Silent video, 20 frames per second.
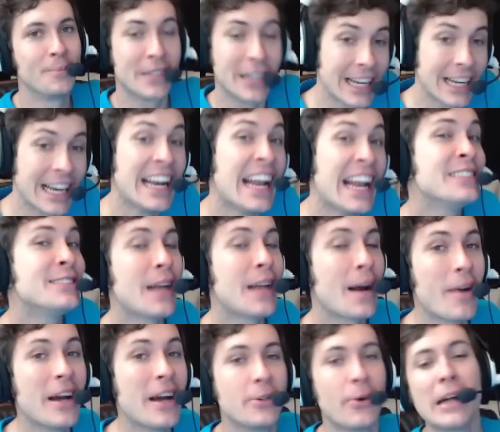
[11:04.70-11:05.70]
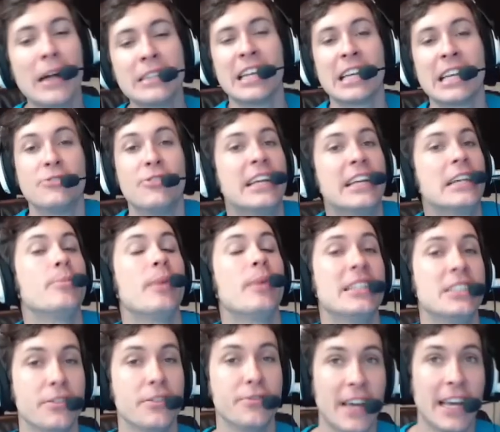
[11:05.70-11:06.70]
Click on nation.right to watch the next video.
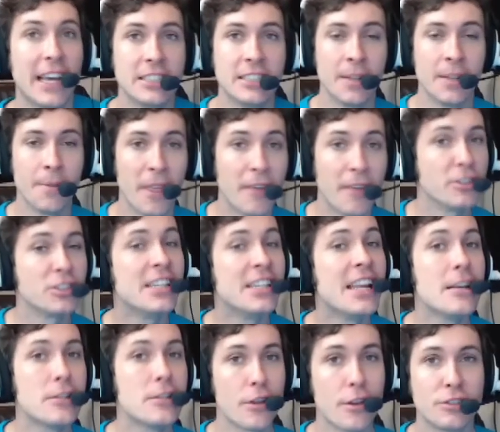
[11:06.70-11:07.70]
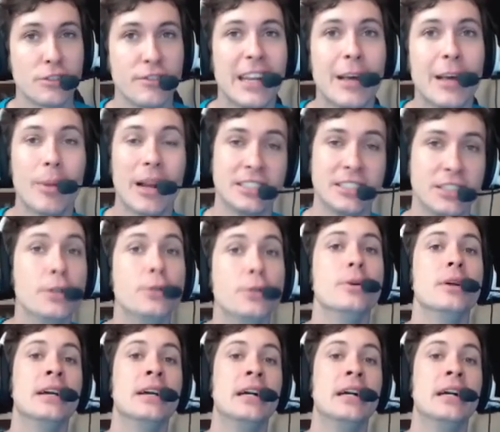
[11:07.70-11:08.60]
Bless your face. If you sneezed in this video, bless you.